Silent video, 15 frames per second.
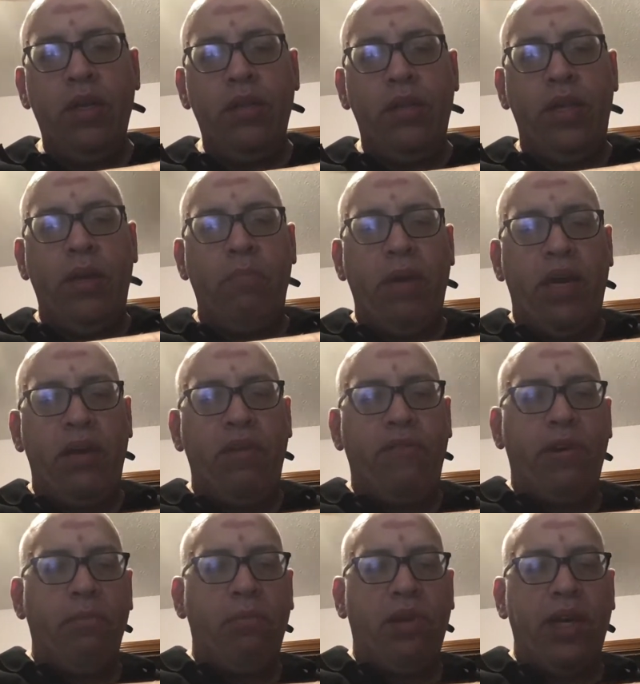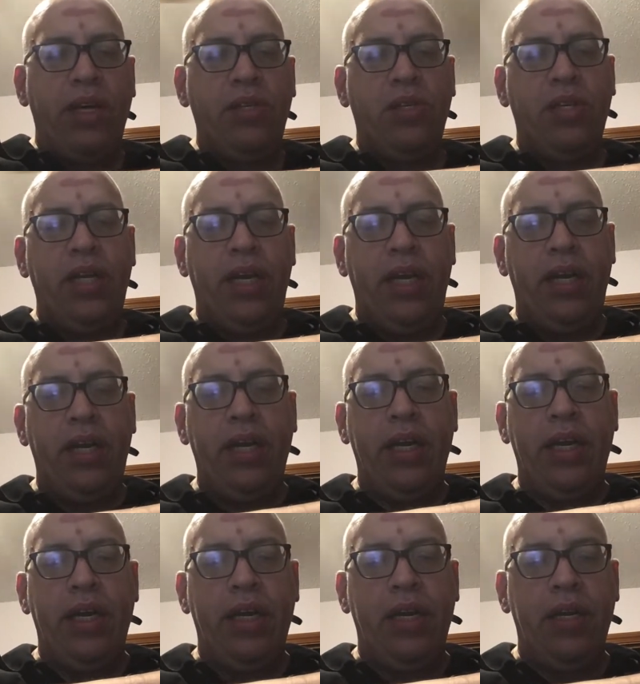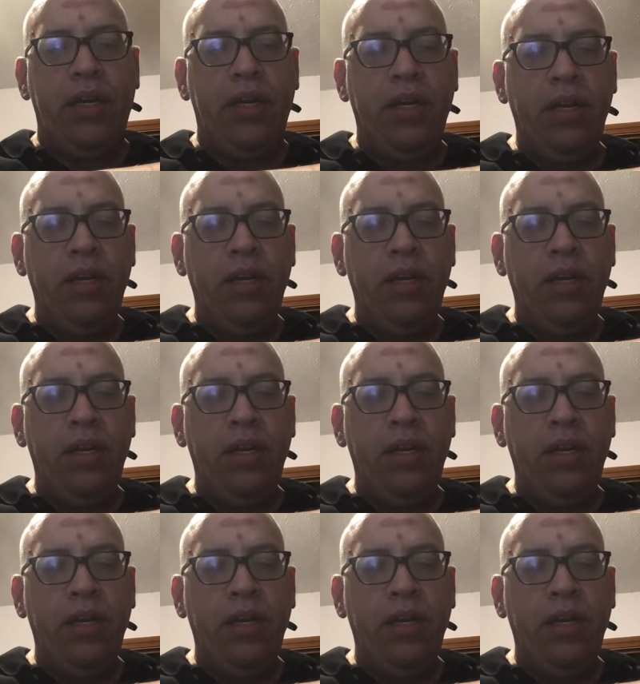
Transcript: the amount of complexity and